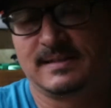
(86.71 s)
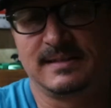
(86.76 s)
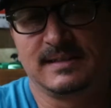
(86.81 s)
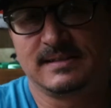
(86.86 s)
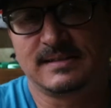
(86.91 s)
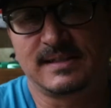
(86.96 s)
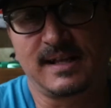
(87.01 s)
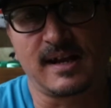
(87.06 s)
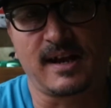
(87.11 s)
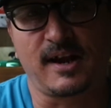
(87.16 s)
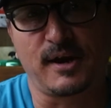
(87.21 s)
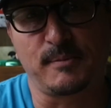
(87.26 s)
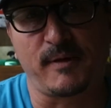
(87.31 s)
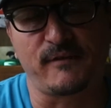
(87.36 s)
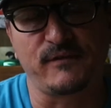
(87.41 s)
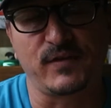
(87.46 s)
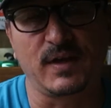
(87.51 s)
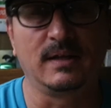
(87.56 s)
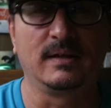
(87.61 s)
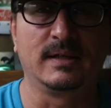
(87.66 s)
It's not going to hurt
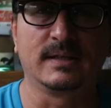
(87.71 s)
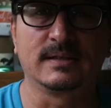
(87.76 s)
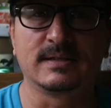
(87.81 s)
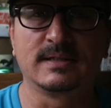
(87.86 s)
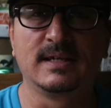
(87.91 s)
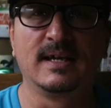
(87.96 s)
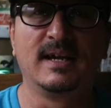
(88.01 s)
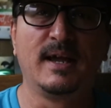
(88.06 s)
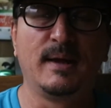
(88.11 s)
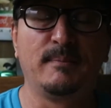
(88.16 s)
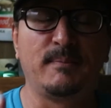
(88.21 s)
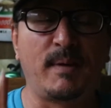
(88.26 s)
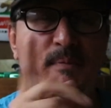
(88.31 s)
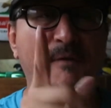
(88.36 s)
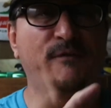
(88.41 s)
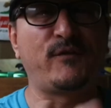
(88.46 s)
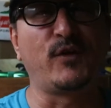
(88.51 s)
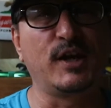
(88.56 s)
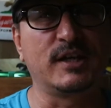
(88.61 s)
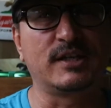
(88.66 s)
my feelings. But
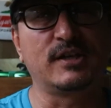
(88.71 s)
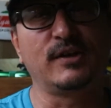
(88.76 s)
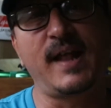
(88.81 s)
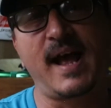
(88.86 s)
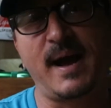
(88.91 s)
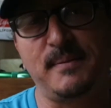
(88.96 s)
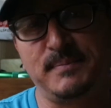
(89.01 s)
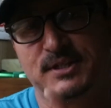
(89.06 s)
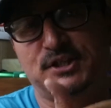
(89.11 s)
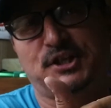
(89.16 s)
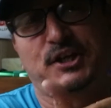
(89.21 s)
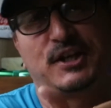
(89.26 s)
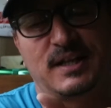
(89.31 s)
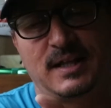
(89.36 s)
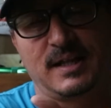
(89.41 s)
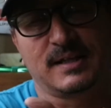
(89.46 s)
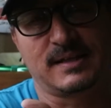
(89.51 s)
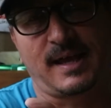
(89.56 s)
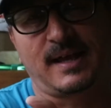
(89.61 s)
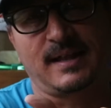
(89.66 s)
before you tune out, be sure to
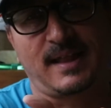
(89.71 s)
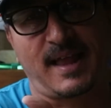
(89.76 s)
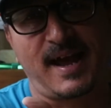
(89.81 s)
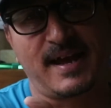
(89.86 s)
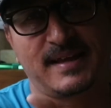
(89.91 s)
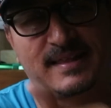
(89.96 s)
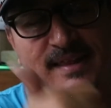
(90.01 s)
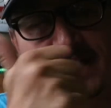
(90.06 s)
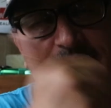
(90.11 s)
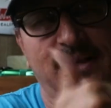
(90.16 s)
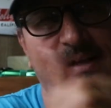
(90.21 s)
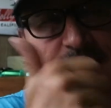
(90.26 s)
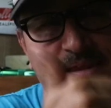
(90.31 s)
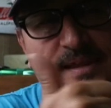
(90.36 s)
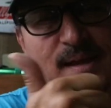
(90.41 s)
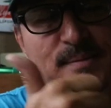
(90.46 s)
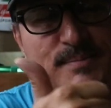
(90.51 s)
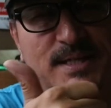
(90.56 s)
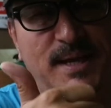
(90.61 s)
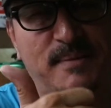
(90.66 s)
click that like, that
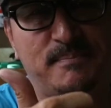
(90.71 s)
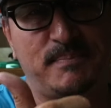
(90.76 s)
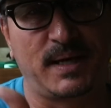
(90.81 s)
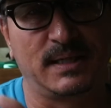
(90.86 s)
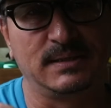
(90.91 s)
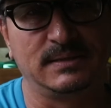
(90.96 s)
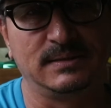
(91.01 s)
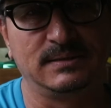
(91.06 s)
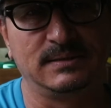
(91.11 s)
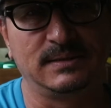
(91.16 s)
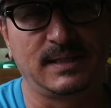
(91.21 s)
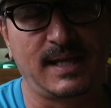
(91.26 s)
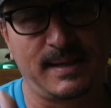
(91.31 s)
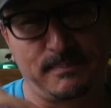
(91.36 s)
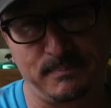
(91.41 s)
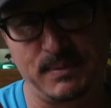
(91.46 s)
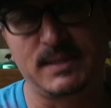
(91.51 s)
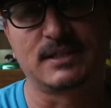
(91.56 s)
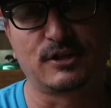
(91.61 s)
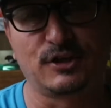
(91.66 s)
thumbs up button
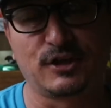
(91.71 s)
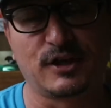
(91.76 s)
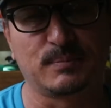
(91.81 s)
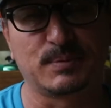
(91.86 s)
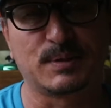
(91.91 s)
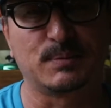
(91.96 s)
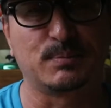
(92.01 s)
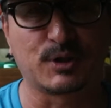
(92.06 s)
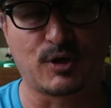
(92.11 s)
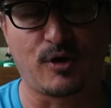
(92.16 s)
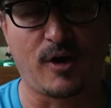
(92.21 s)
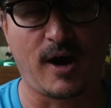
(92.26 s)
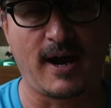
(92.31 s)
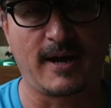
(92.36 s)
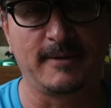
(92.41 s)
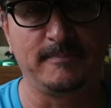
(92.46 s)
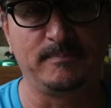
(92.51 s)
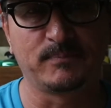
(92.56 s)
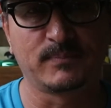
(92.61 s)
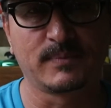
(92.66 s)
and be sure to
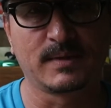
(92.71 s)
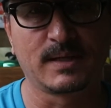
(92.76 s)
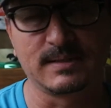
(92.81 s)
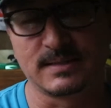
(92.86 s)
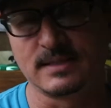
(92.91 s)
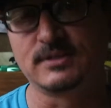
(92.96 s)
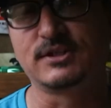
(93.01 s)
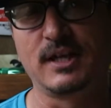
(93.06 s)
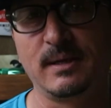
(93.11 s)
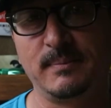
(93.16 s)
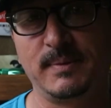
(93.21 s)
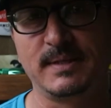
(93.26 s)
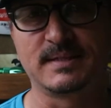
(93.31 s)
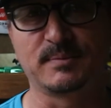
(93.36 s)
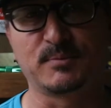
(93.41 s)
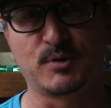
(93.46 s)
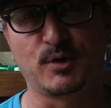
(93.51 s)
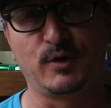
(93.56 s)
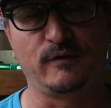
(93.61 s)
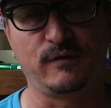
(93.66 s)
subscribe because there's going to be
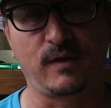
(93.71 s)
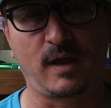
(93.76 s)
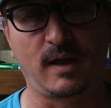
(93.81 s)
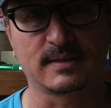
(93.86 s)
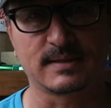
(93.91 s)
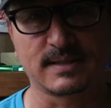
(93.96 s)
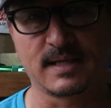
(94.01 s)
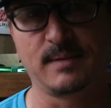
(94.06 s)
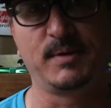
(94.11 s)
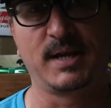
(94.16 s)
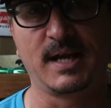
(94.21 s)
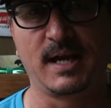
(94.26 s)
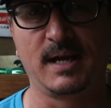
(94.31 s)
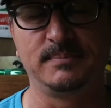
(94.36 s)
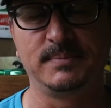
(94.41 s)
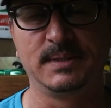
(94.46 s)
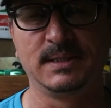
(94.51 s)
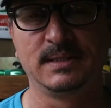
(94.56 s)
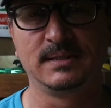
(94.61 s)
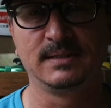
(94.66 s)
some cool vlogs coming
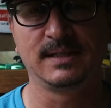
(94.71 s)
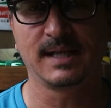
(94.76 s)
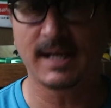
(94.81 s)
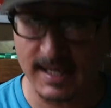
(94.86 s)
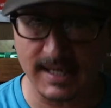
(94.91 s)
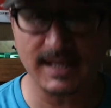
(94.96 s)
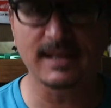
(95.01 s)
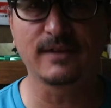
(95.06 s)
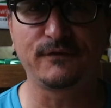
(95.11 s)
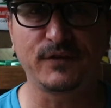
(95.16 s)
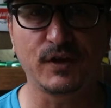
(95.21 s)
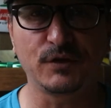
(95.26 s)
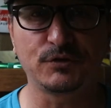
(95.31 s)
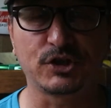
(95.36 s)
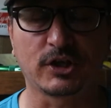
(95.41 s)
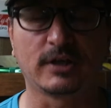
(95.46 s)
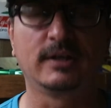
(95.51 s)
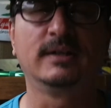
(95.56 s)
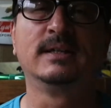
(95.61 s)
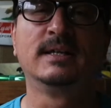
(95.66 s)
up in the
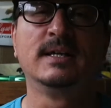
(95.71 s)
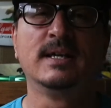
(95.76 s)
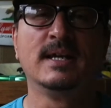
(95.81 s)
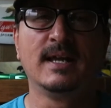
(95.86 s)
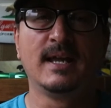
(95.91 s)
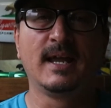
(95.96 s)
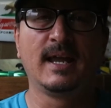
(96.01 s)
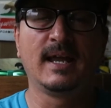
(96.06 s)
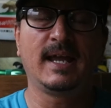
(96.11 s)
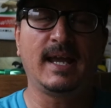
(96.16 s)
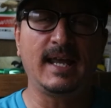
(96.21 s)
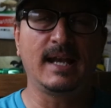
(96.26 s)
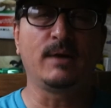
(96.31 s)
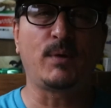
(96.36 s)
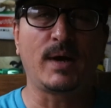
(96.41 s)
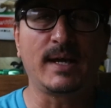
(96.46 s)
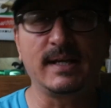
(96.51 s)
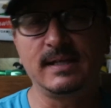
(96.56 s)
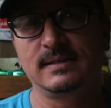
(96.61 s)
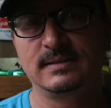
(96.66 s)
future.
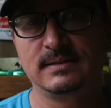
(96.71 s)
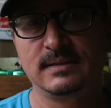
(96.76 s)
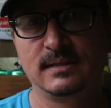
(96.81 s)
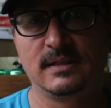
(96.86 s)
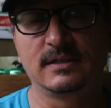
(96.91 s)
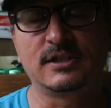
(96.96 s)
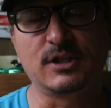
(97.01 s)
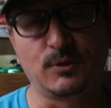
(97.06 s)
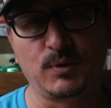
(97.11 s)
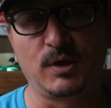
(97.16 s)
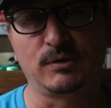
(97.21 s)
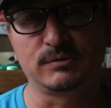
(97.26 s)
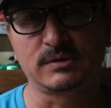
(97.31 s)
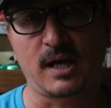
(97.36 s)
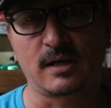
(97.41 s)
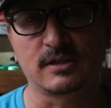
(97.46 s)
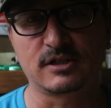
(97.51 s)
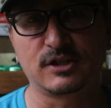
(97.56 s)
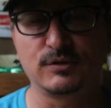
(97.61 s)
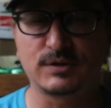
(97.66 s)
Anyway, to Roll
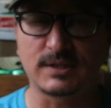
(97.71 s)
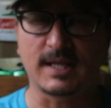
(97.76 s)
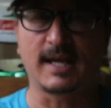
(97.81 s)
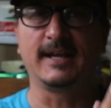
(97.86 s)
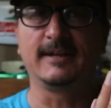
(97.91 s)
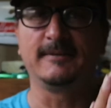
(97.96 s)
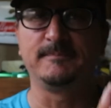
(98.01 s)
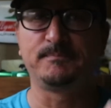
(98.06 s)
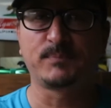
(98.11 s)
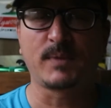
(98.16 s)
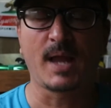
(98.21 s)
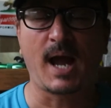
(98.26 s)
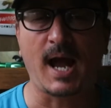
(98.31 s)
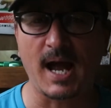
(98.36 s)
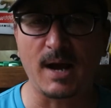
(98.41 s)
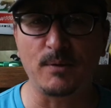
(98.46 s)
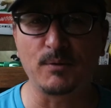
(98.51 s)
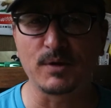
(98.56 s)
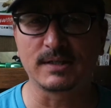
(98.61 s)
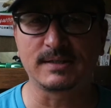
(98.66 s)
Talk Tuesday.
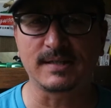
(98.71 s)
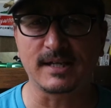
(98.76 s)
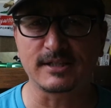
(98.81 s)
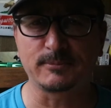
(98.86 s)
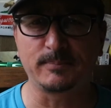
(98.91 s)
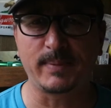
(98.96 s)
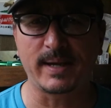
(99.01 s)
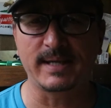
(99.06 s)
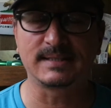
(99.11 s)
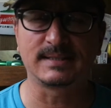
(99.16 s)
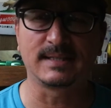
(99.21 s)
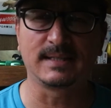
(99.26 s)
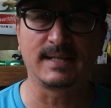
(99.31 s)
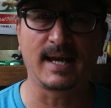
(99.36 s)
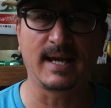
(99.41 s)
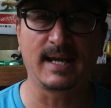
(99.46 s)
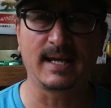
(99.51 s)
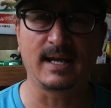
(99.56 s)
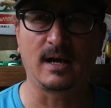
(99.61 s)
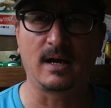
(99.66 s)
I want to touch base
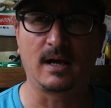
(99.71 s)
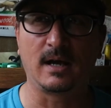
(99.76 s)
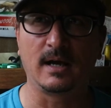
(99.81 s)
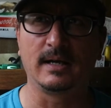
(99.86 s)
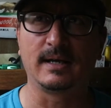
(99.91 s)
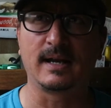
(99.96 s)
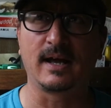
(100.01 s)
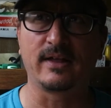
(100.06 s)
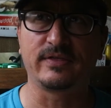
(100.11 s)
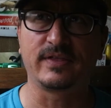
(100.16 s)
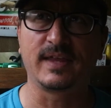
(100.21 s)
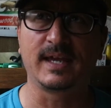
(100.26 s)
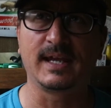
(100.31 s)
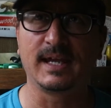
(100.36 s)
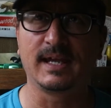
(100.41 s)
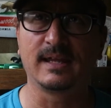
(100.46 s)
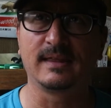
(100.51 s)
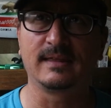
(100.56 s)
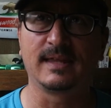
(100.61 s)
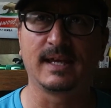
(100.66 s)
today on a
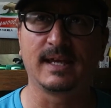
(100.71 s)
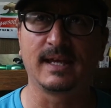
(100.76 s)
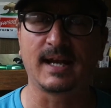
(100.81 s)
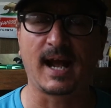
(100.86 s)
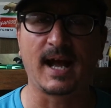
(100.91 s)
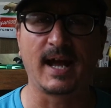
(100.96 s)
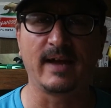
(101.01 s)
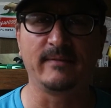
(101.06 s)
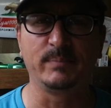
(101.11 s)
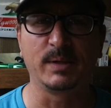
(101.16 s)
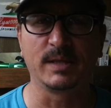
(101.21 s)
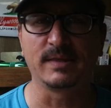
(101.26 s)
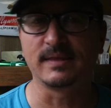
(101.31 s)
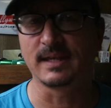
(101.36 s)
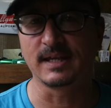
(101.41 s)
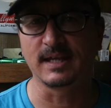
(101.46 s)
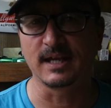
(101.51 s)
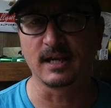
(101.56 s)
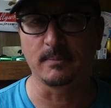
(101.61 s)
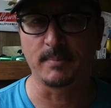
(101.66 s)
thing that I've been
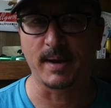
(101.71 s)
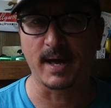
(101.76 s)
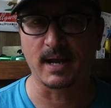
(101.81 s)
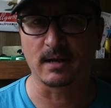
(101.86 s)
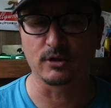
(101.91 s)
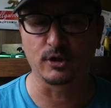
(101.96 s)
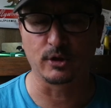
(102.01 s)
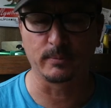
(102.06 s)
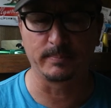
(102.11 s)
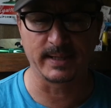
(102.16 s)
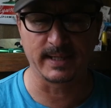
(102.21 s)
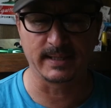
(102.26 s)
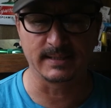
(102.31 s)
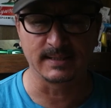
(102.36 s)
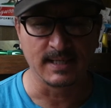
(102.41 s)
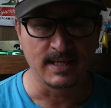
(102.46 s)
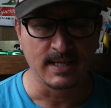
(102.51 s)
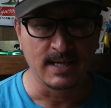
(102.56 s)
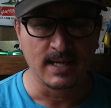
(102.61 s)
thinking about a little bit